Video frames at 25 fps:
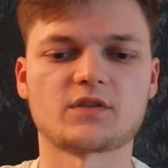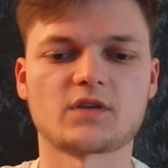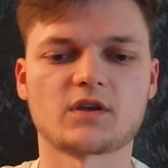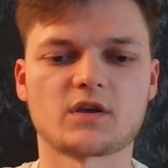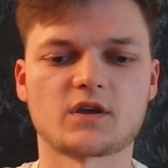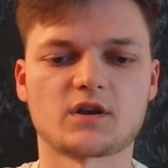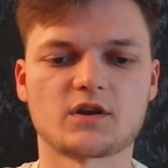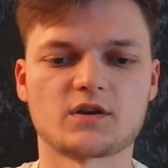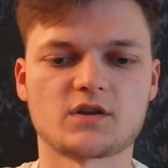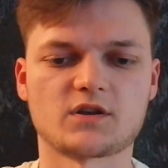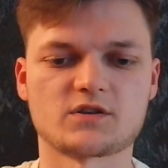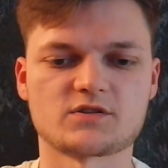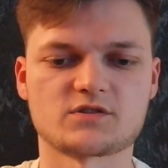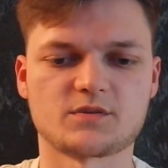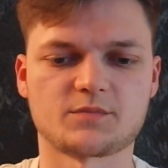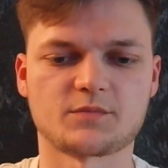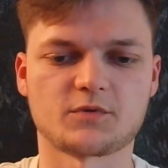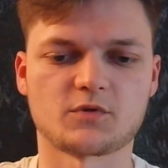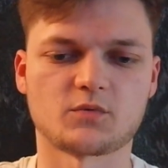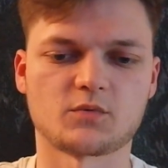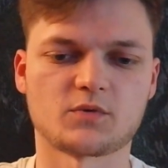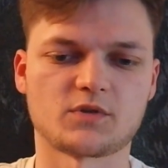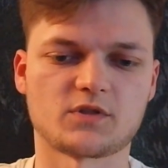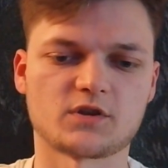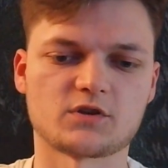could have done
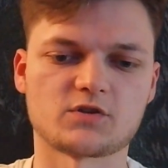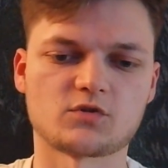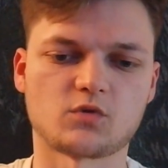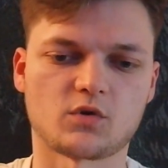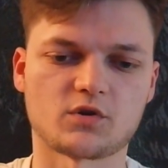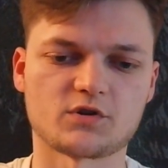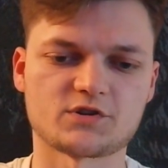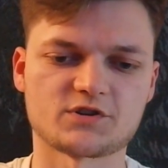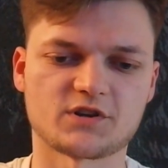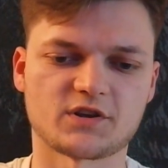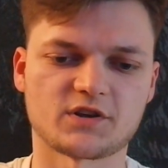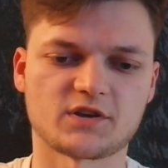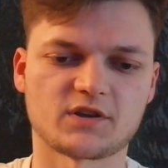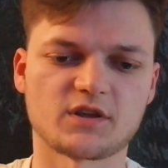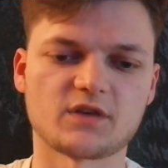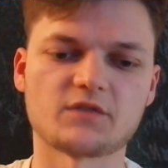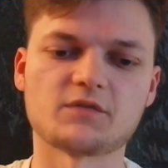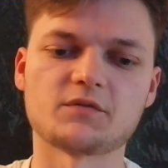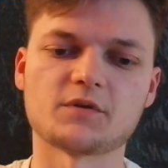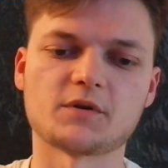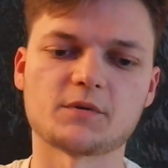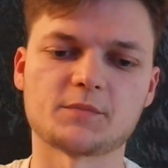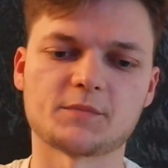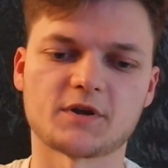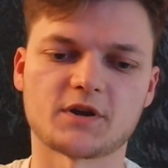something with the Torchic,
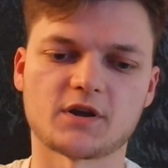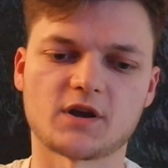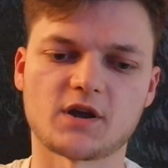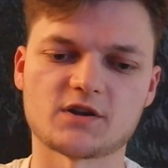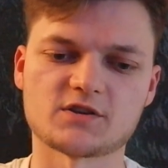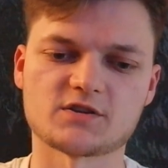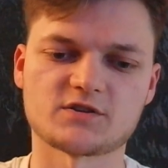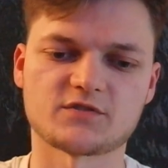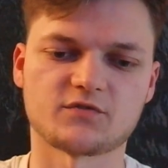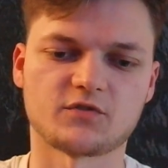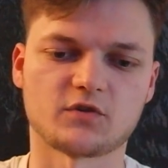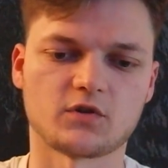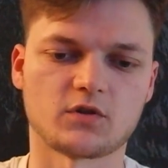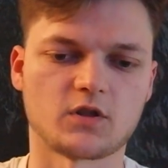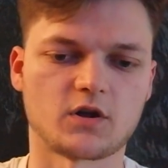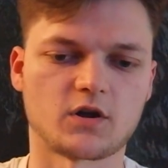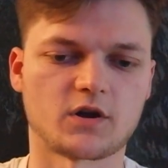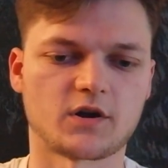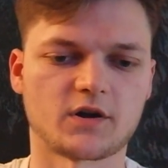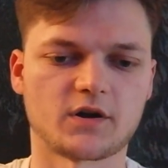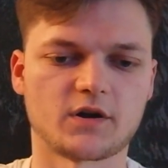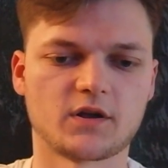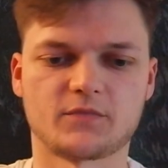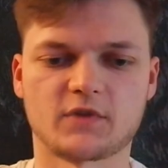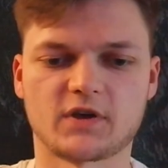given him a nice full
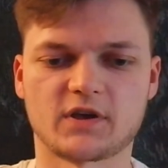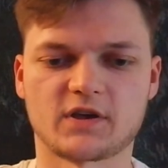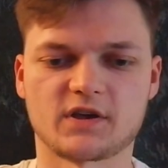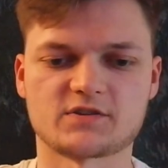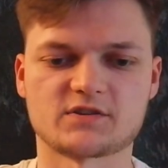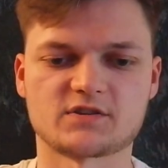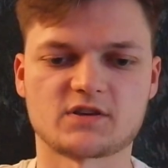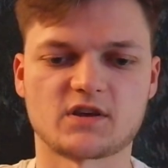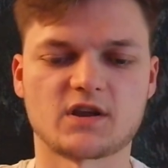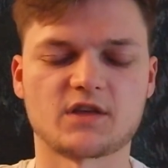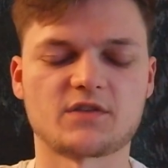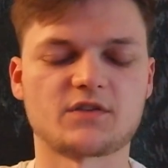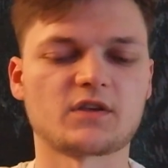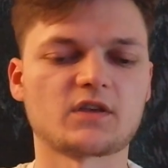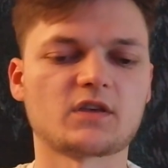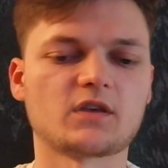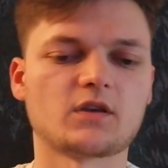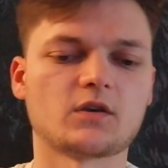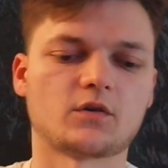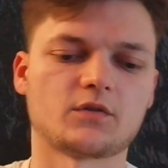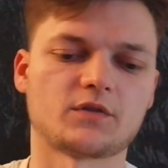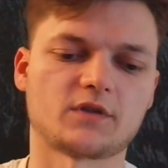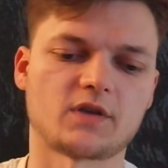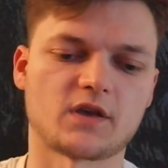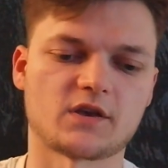art. Like I said, I think he
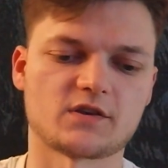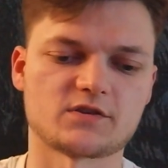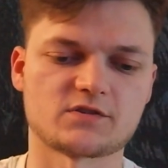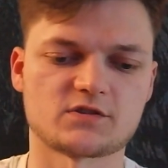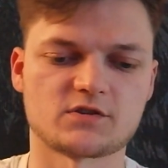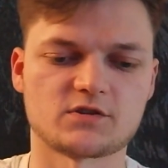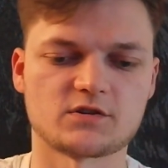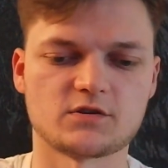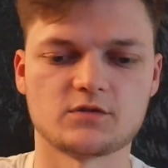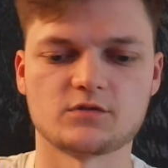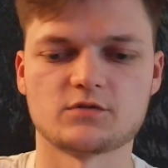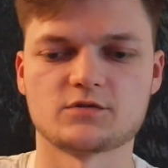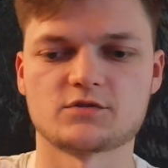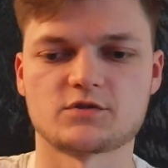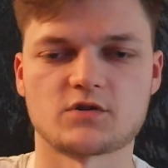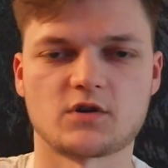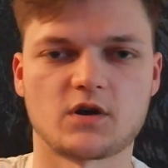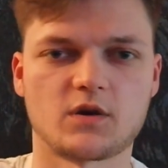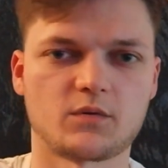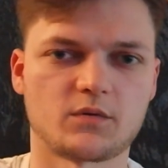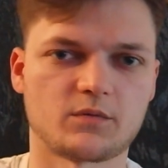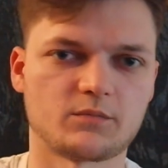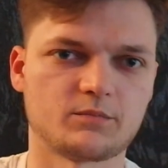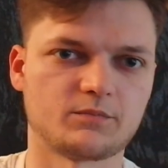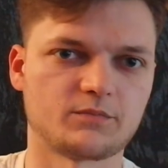only has 2,
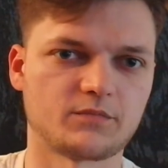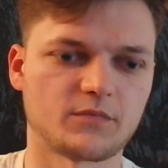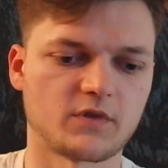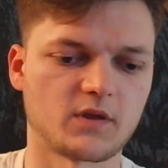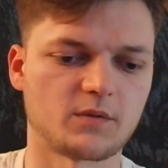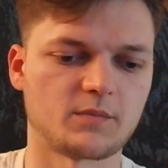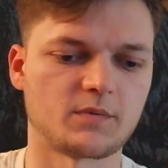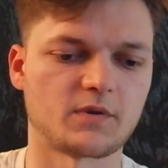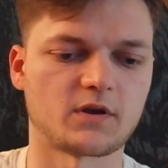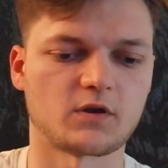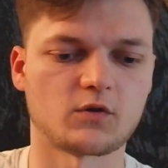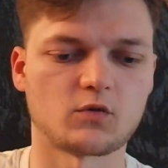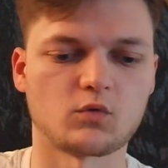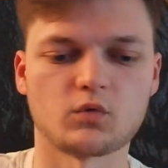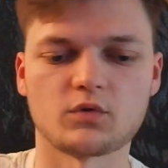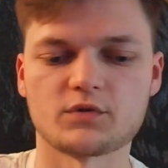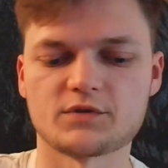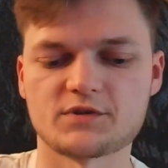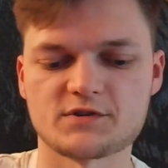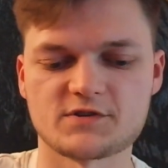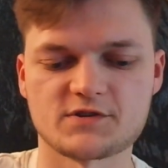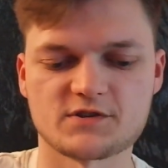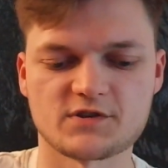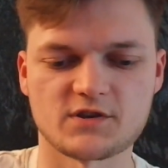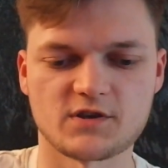so that'd been cool
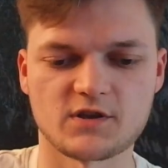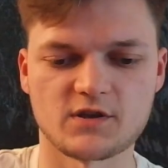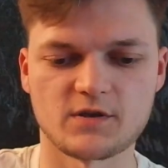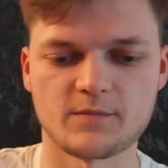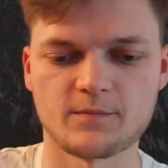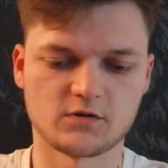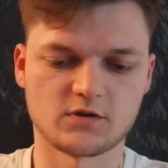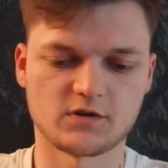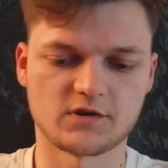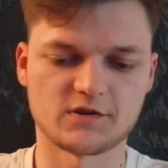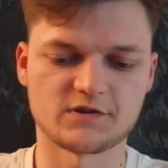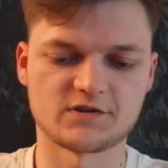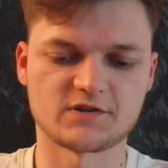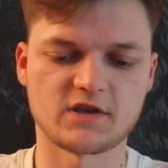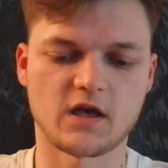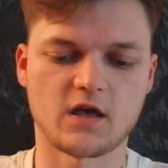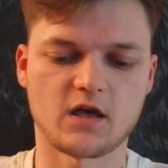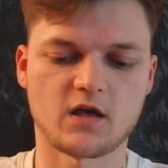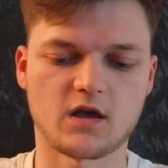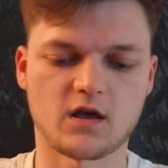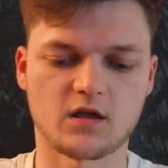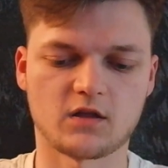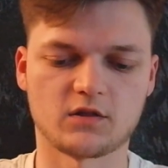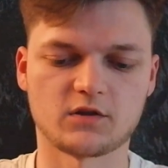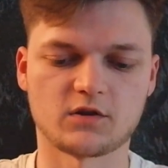to see. You can tell
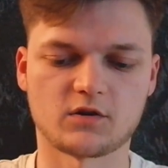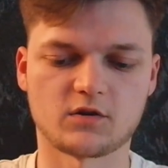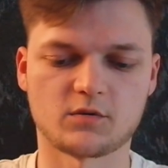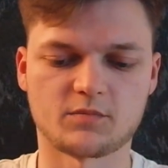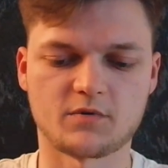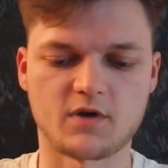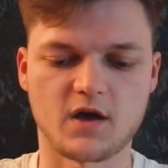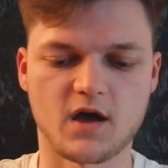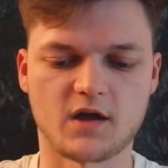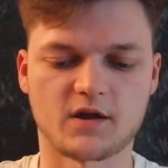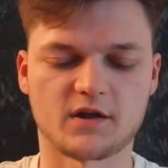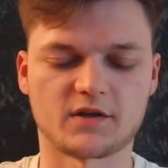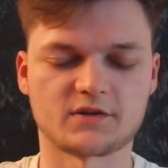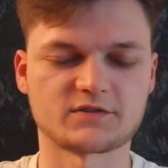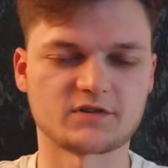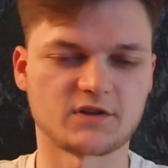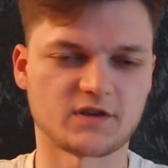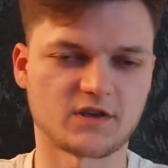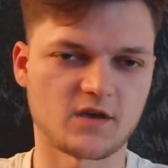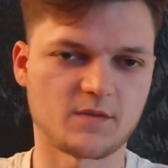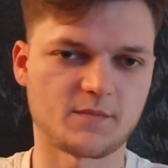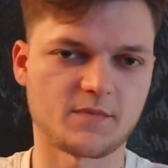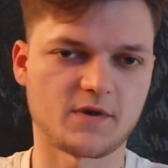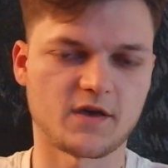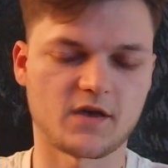how little product I
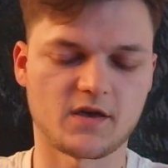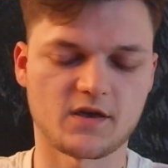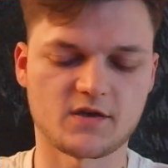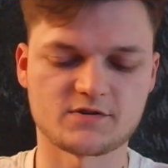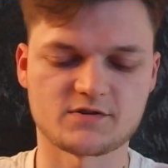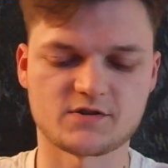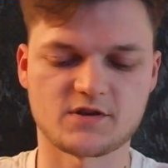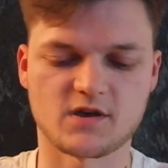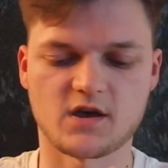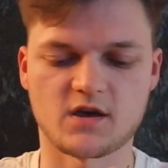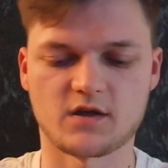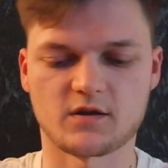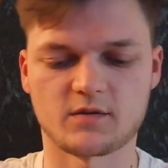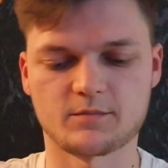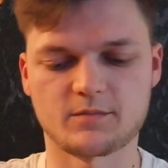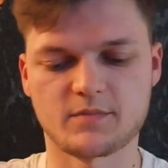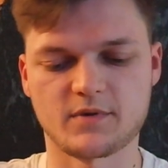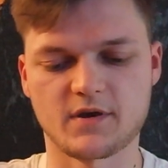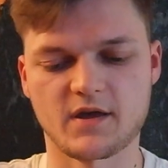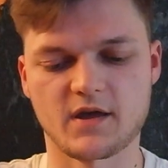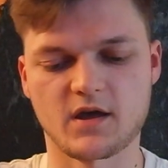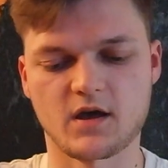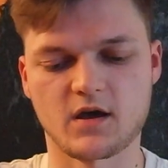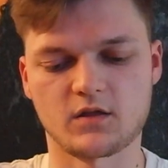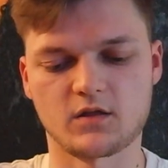get my hands on
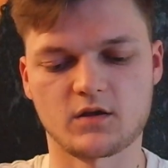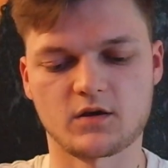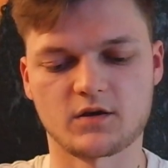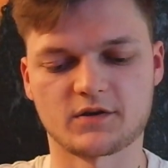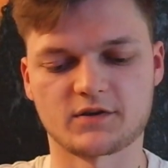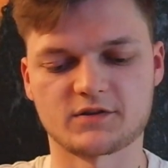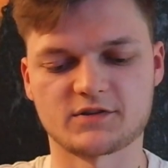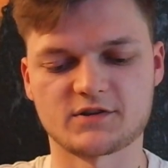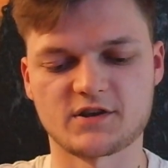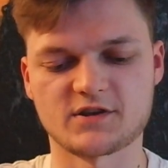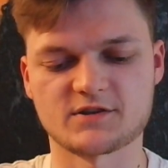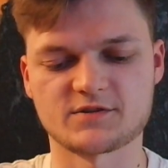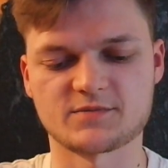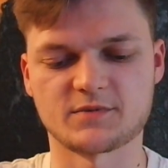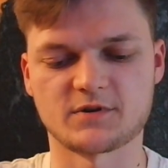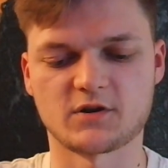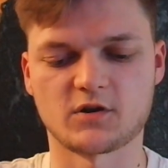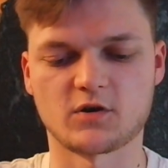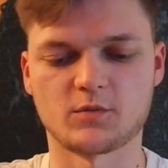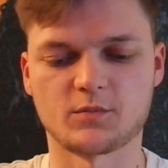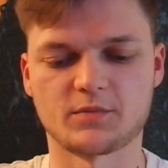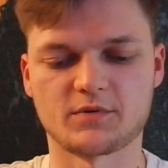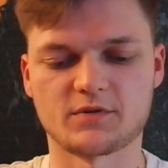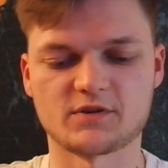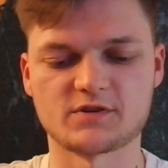by how long it takes me to
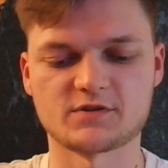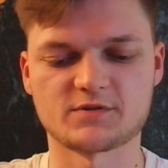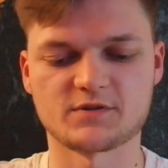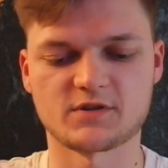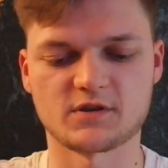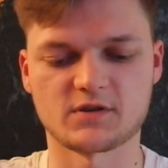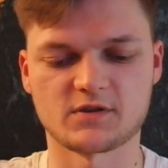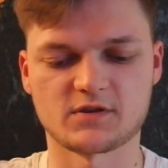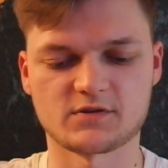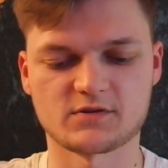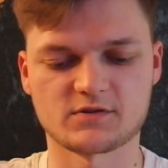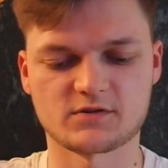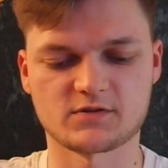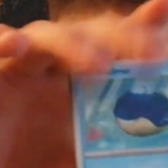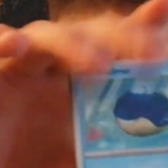open these things.